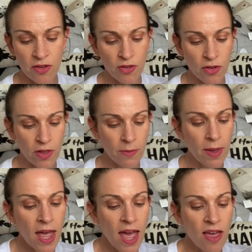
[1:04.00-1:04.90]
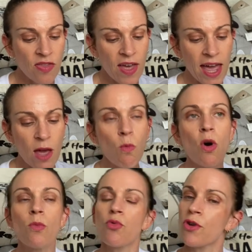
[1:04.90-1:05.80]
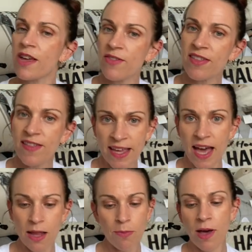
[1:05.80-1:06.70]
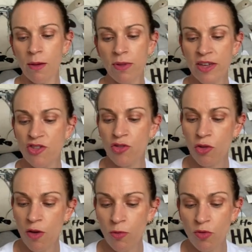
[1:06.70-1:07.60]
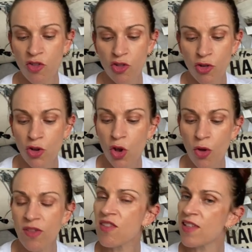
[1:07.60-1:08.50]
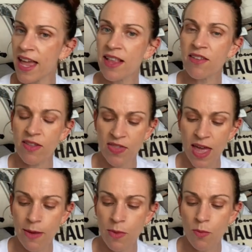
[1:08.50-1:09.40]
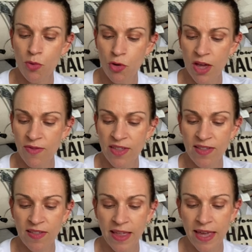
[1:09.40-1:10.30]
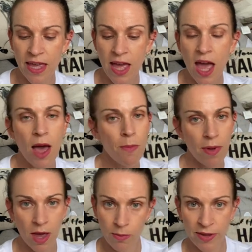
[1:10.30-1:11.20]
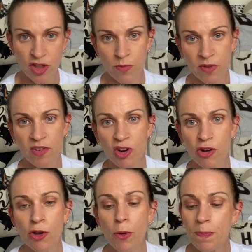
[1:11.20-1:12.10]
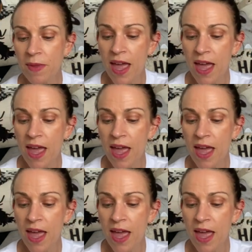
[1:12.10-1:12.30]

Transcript: to them. They want previously unpublished novels. Do not send them previously published material.